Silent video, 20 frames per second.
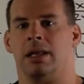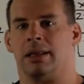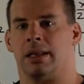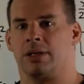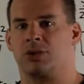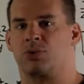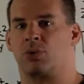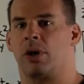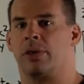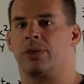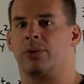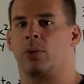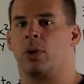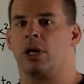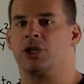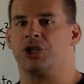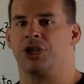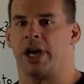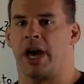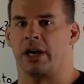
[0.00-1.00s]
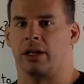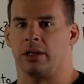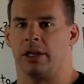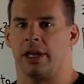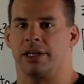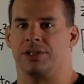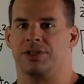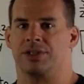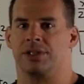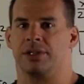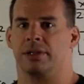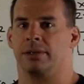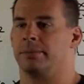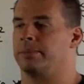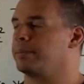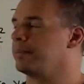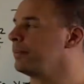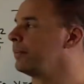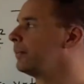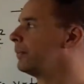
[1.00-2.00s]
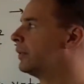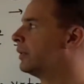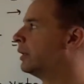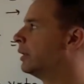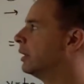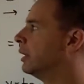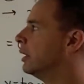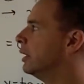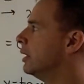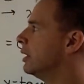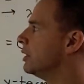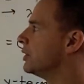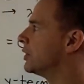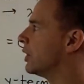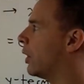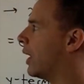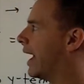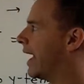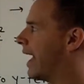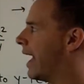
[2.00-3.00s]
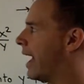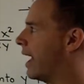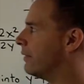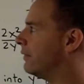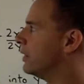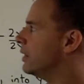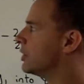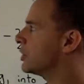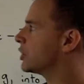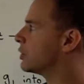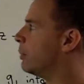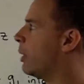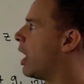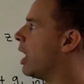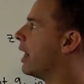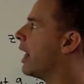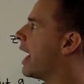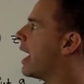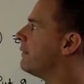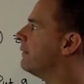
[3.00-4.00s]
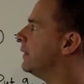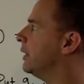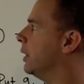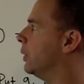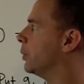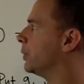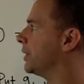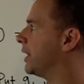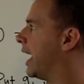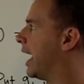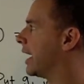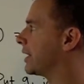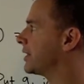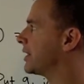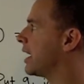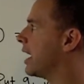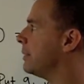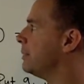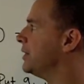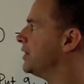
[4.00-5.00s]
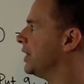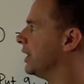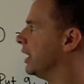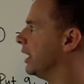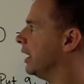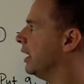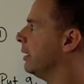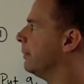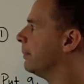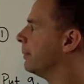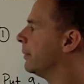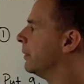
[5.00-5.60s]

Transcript: Let's run through our checklist. So I have small f equal to x times z,